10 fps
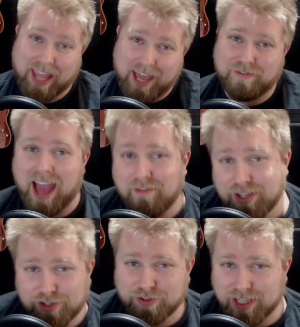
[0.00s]
If you have
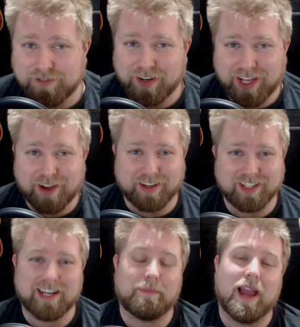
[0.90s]
enjoyed this video, you can
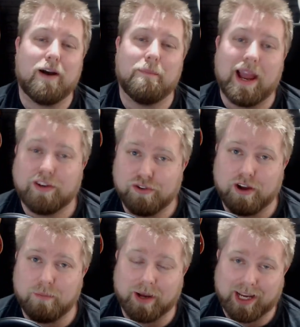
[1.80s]
check me out on
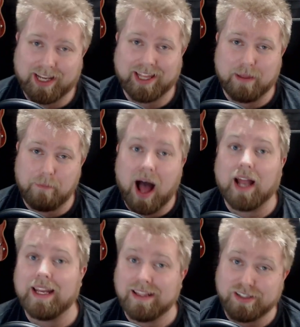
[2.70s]
Patreon by clicking the
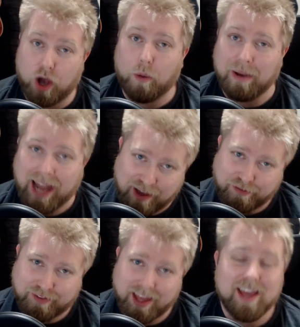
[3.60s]
button in the top
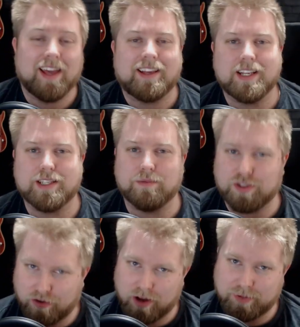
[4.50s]
left. You can
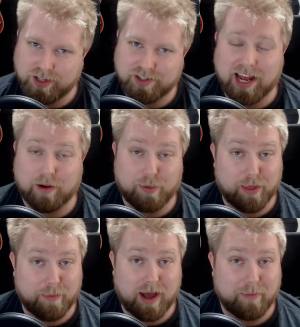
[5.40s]
subscribe to this channel by
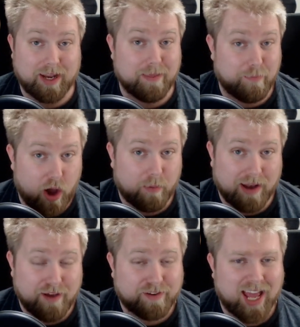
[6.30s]
the button in the bottom
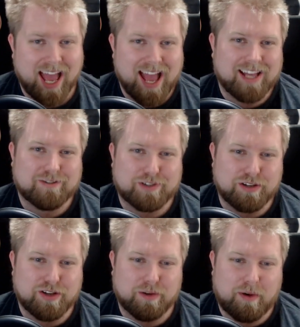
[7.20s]
left. There's also
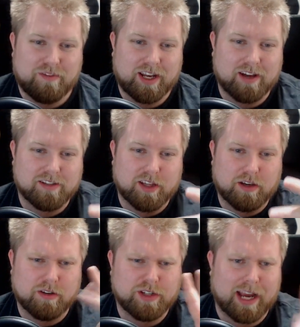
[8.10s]
two of my videos that you
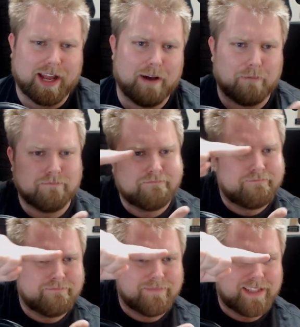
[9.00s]
can check out
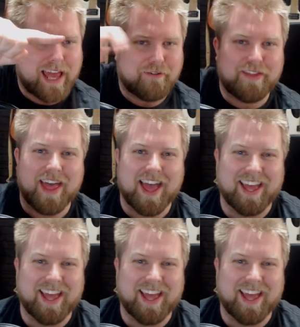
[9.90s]
there and there.